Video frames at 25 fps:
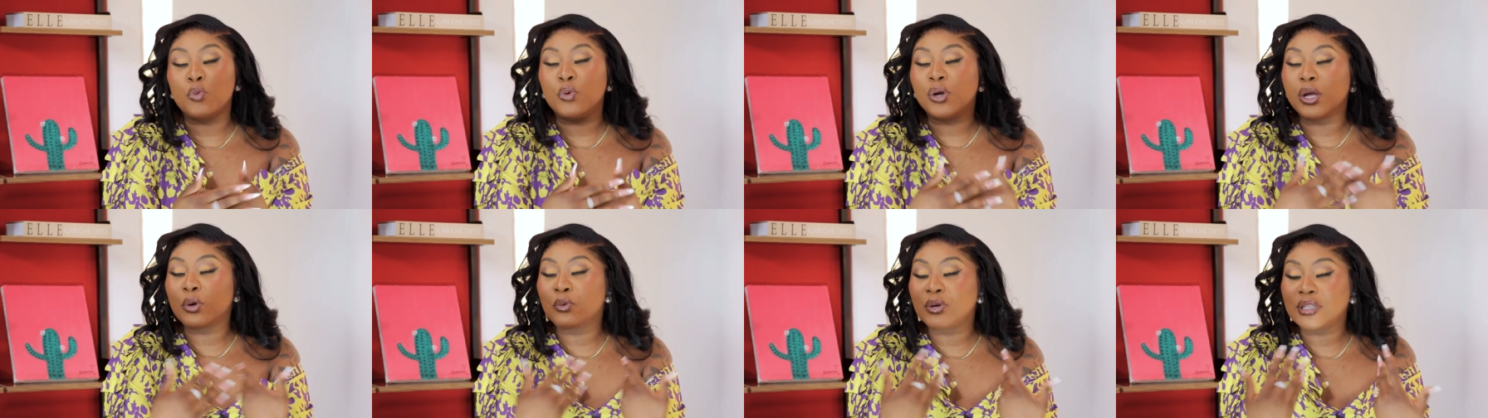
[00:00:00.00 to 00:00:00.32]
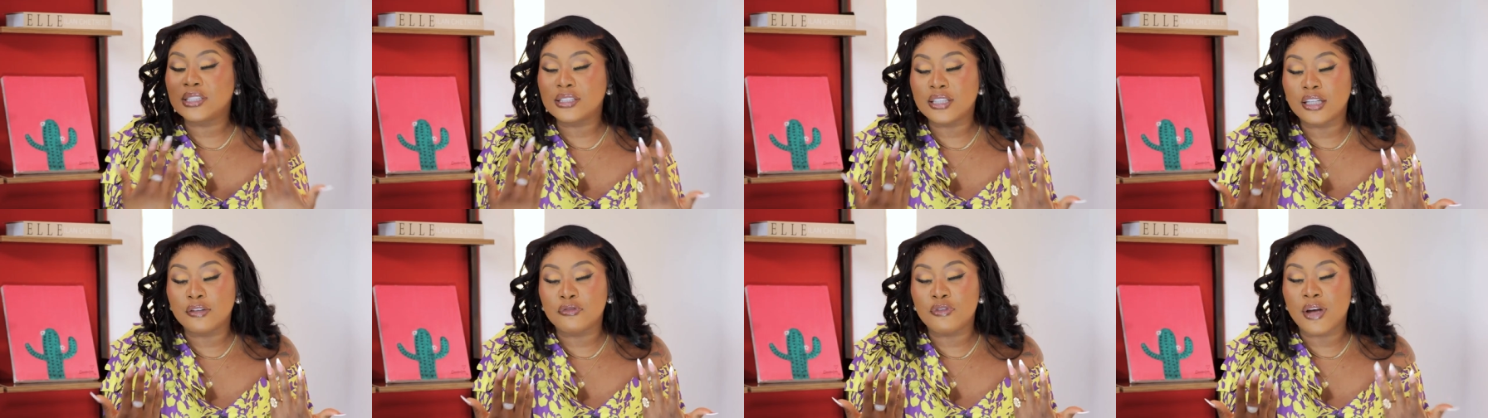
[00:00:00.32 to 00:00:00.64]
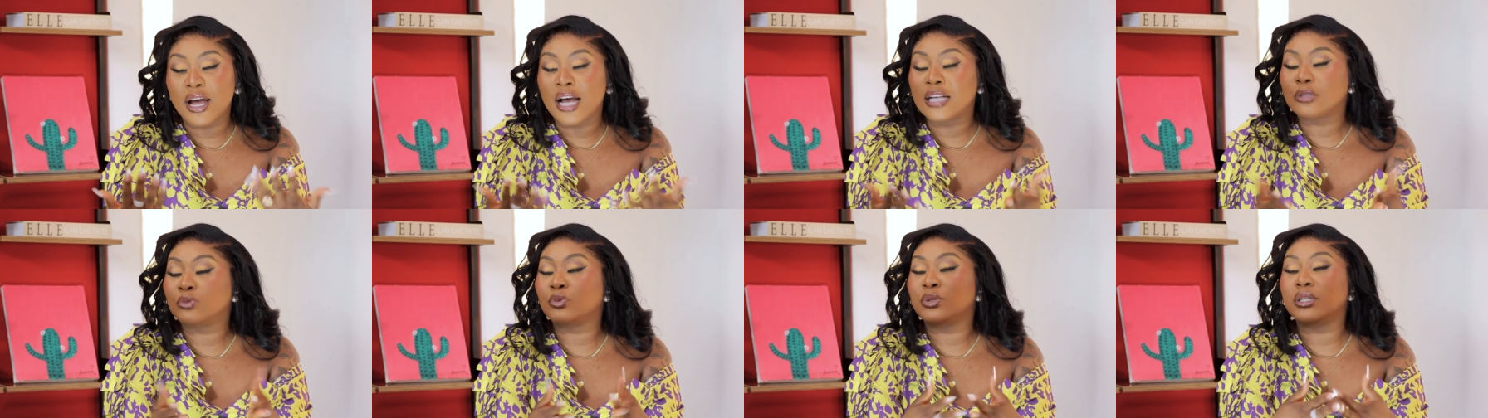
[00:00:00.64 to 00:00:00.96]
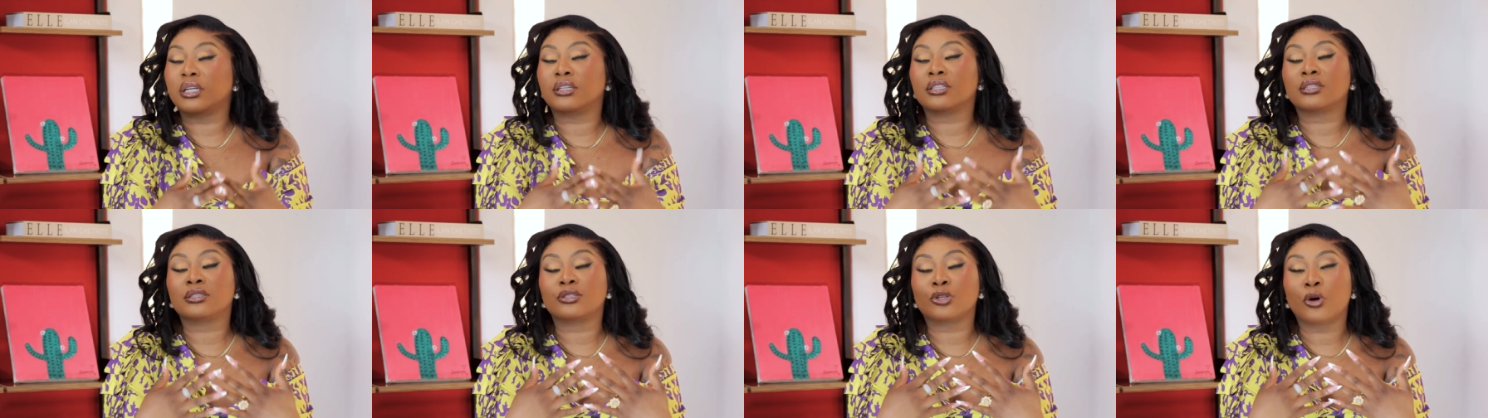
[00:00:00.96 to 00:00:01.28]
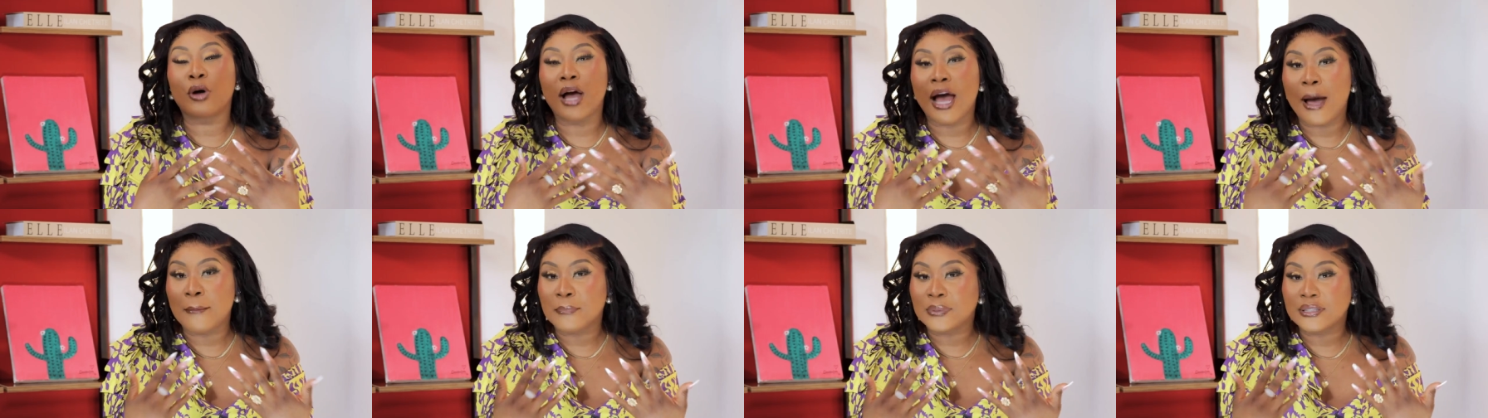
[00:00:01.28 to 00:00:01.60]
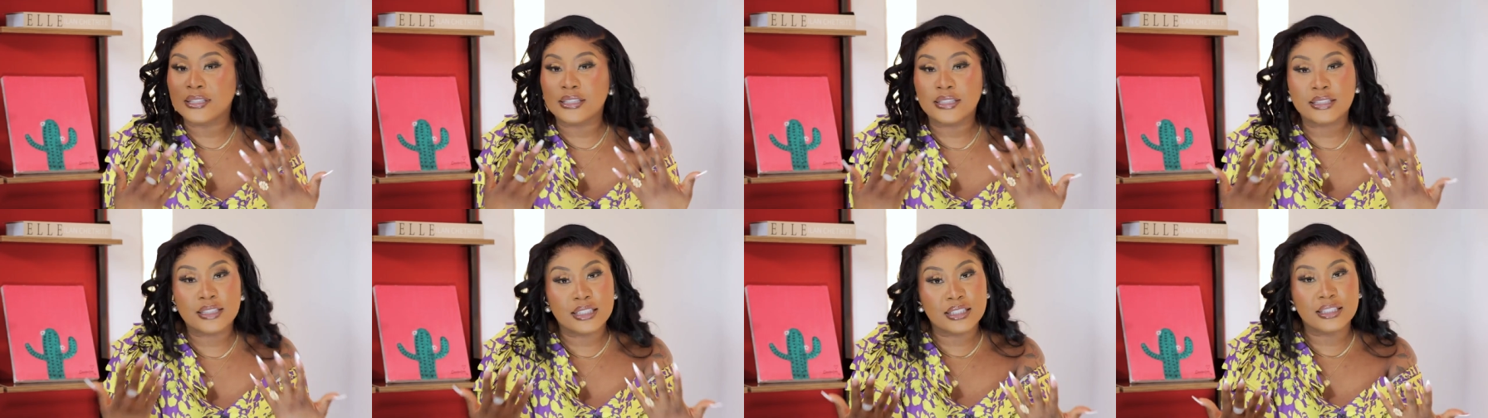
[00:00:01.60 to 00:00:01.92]
We Wizkid fans, we are so happy
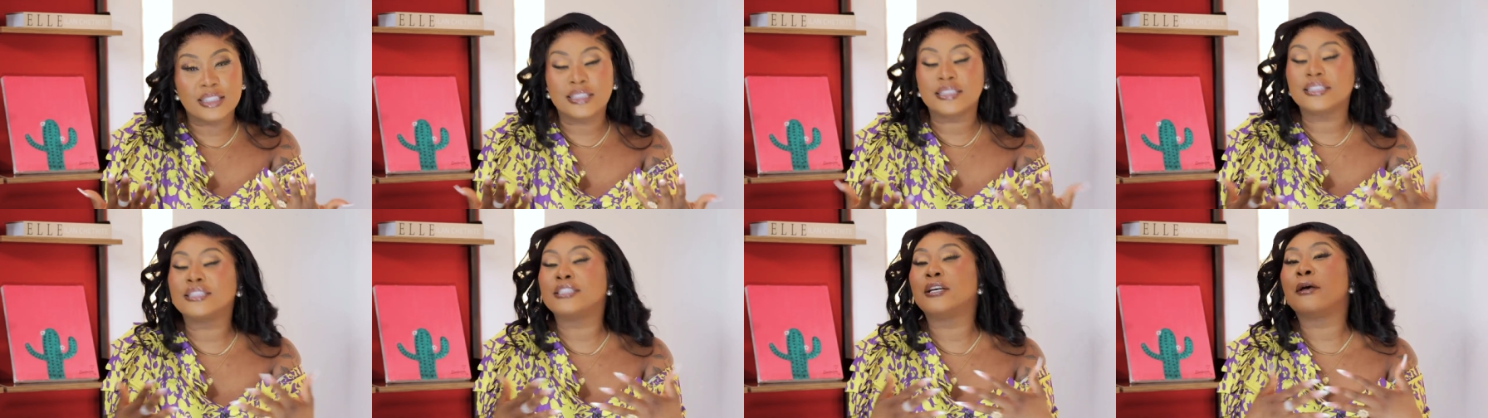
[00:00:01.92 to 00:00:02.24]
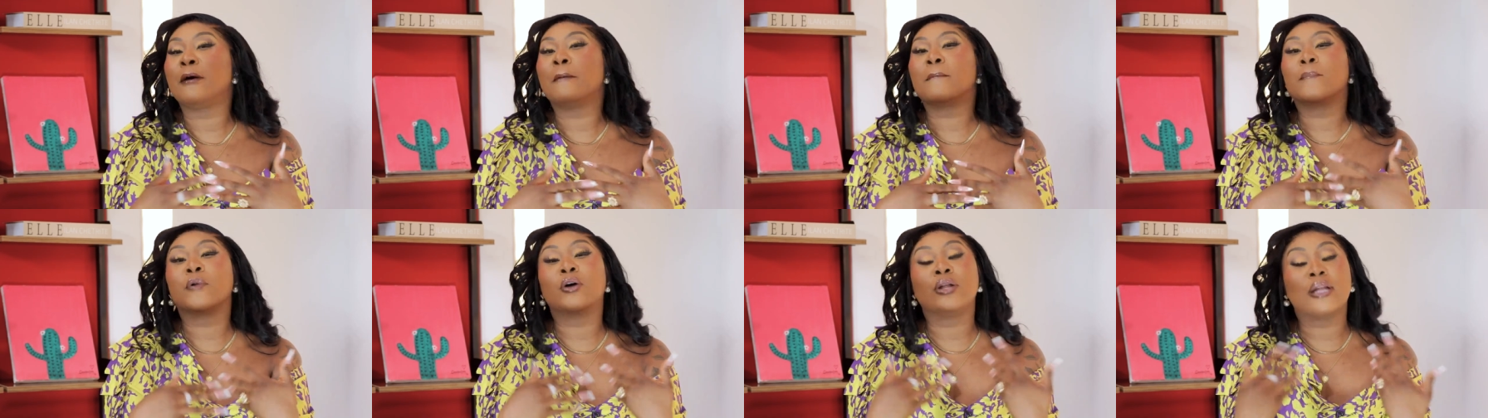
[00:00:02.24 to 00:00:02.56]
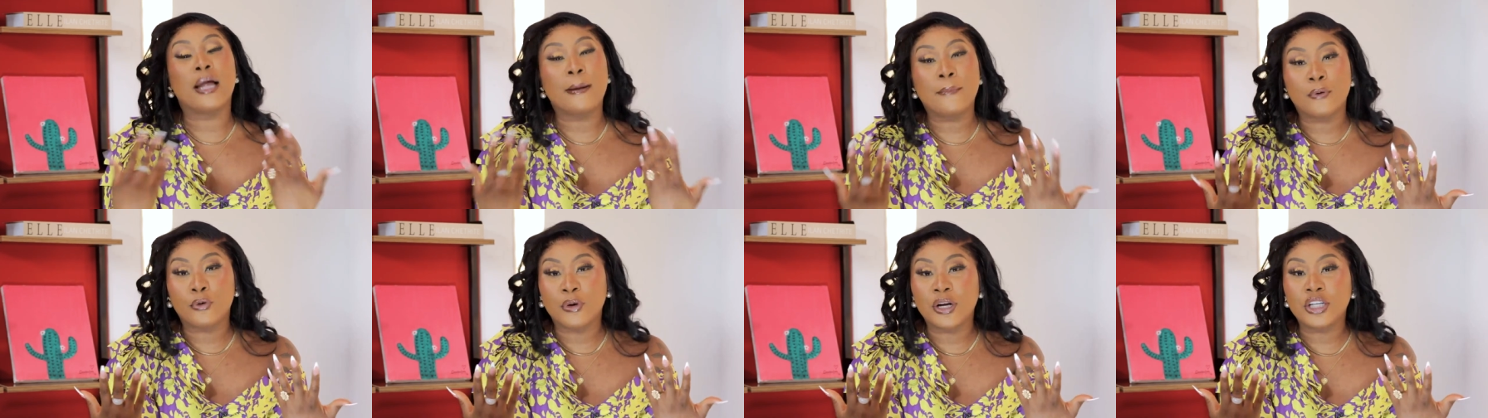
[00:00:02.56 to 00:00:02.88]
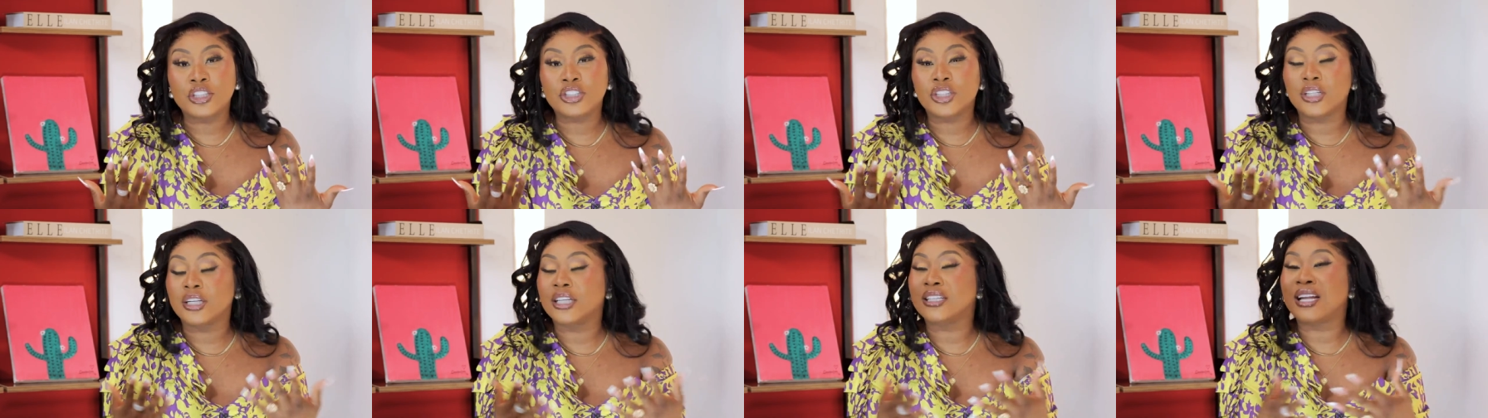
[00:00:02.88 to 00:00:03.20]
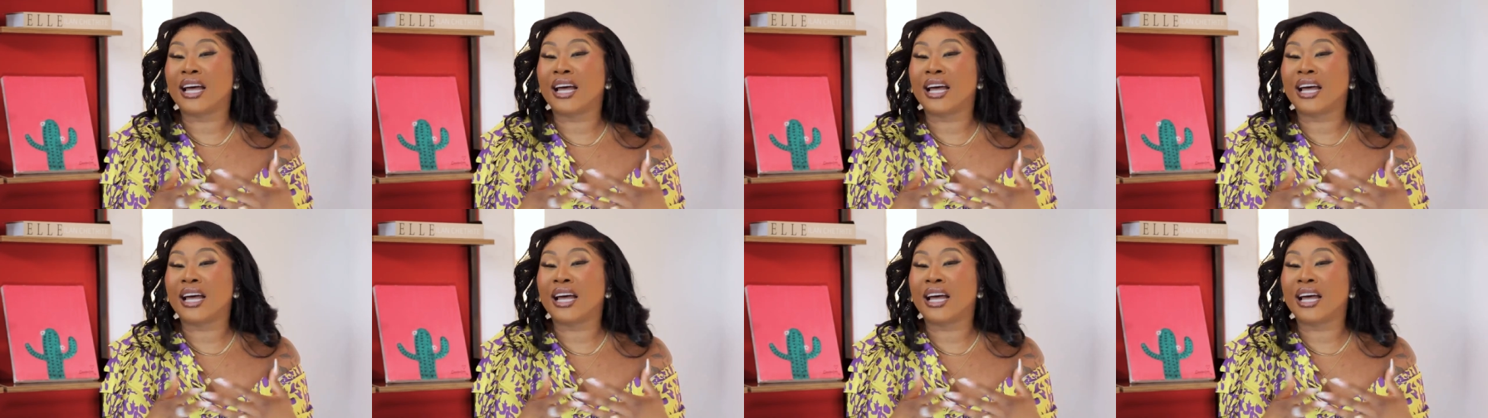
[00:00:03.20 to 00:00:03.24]
to see this collaboration.